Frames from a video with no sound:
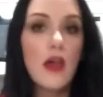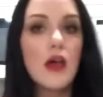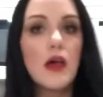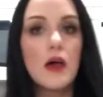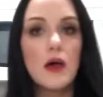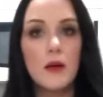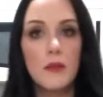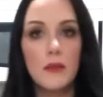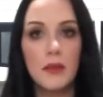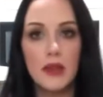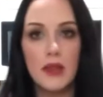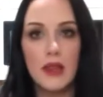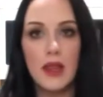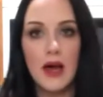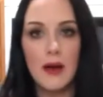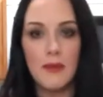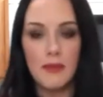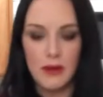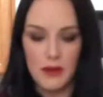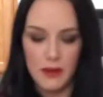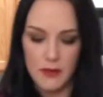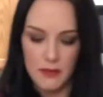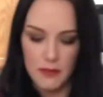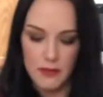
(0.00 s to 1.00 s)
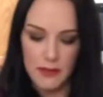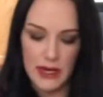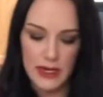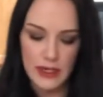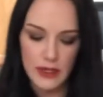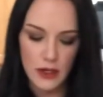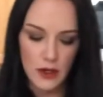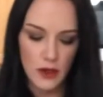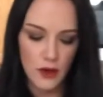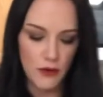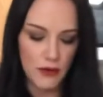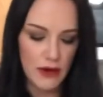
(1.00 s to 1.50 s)
Plop my
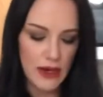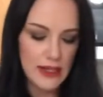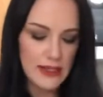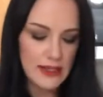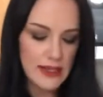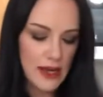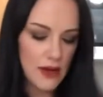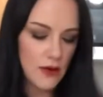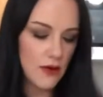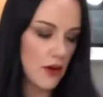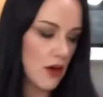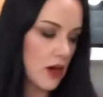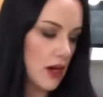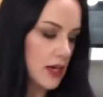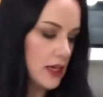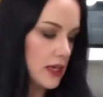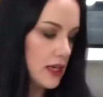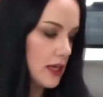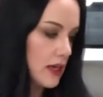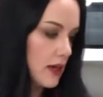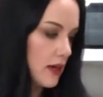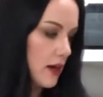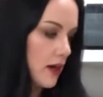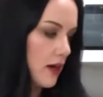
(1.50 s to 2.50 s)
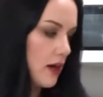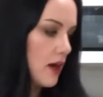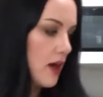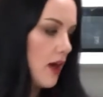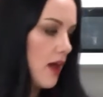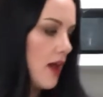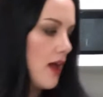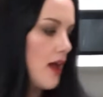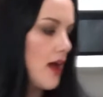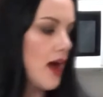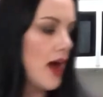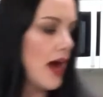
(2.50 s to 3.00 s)
dough right down on here.
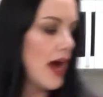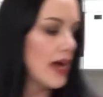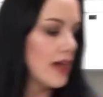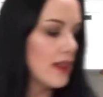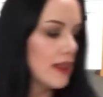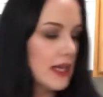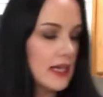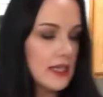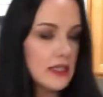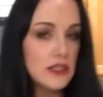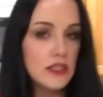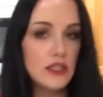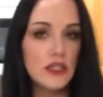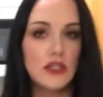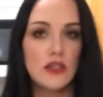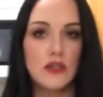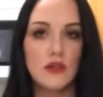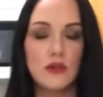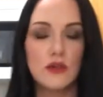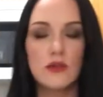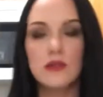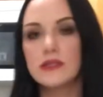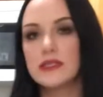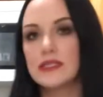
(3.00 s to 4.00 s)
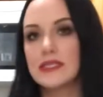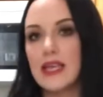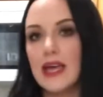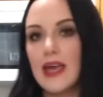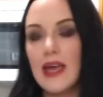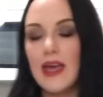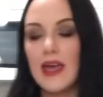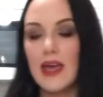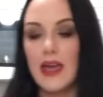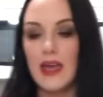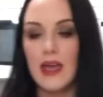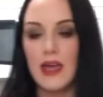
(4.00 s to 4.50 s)
I like to use
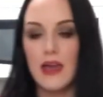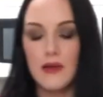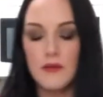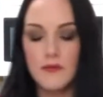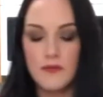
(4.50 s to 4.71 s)
a